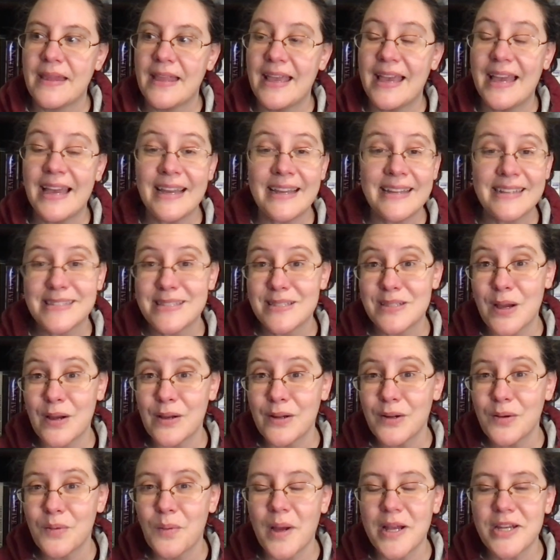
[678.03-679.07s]
I
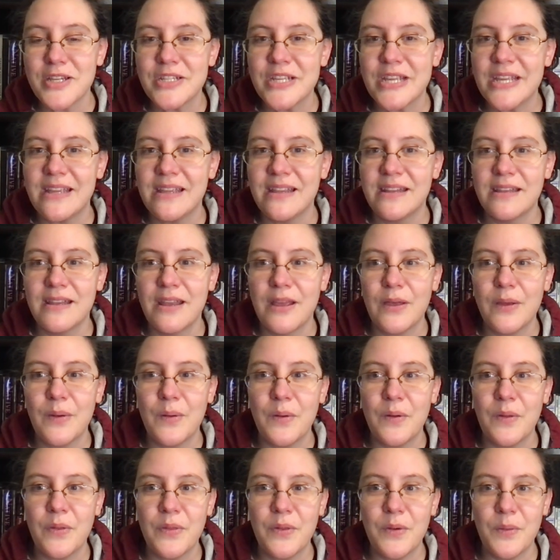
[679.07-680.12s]
started watching
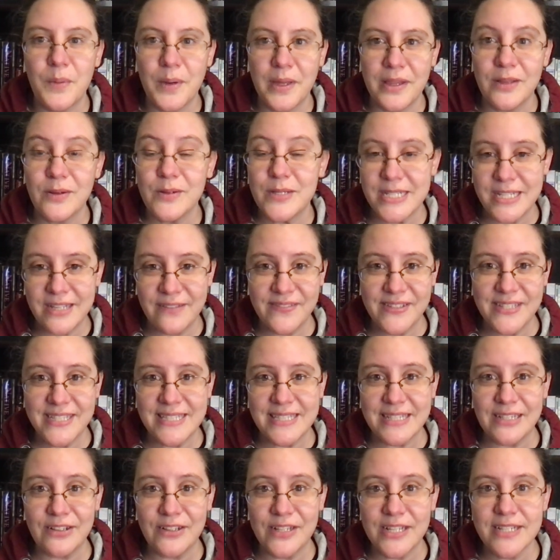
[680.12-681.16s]
the Willow TV
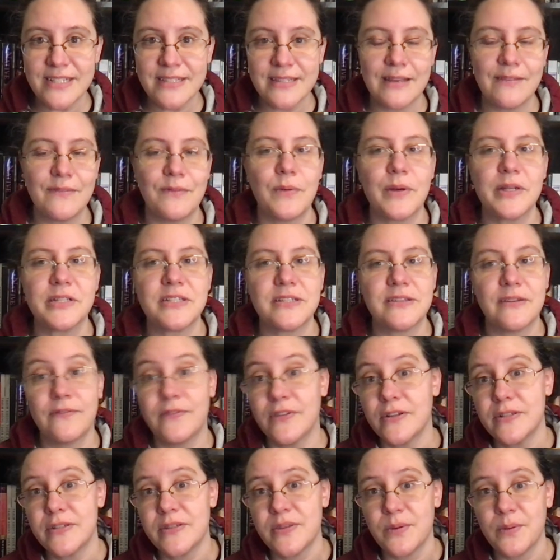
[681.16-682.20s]
series. I watched the
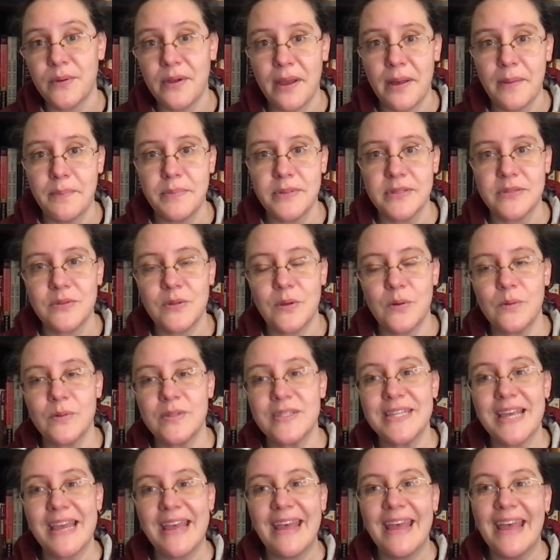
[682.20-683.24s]
first 3
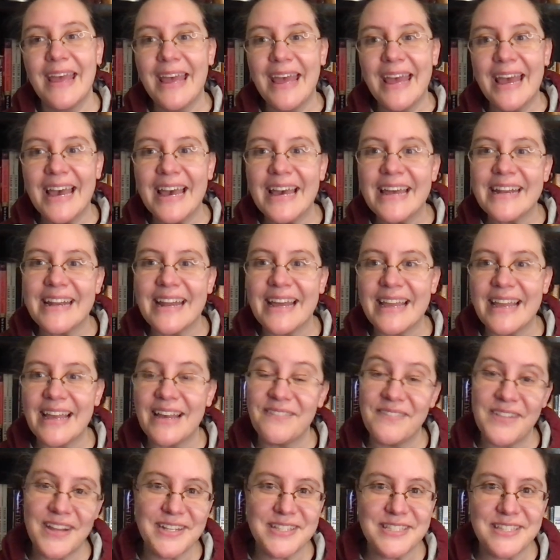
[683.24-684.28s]
episodes and I
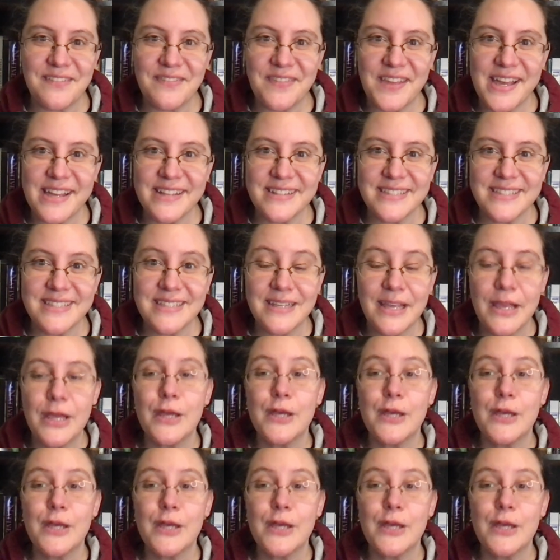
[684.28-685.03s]
have lots of thoughts.